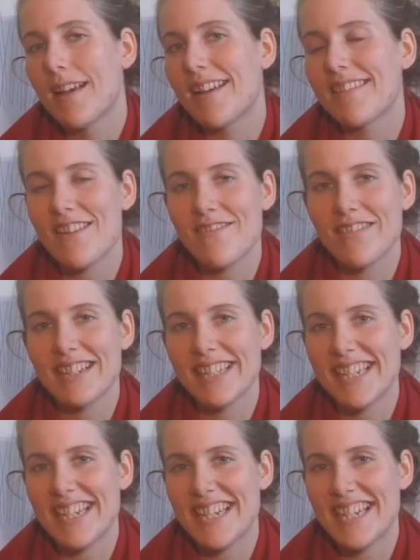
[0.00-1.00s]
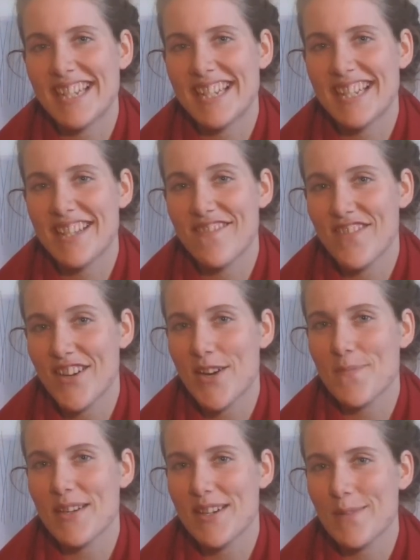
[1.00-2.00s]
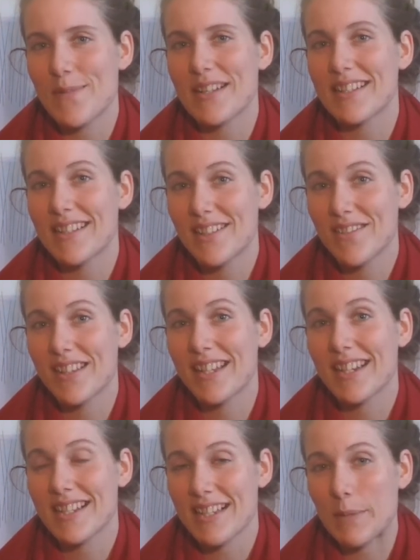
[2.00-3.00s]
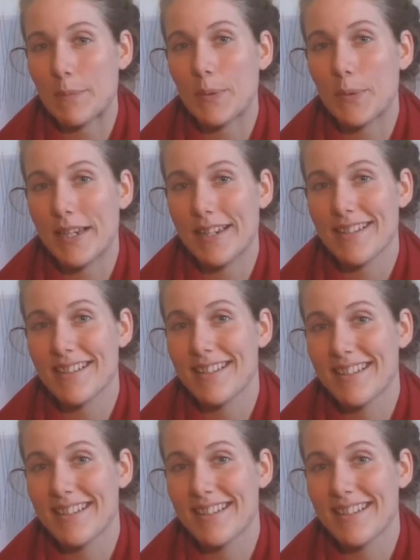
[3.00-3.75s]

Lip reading: And that really is very much the message for the next couple of weeks.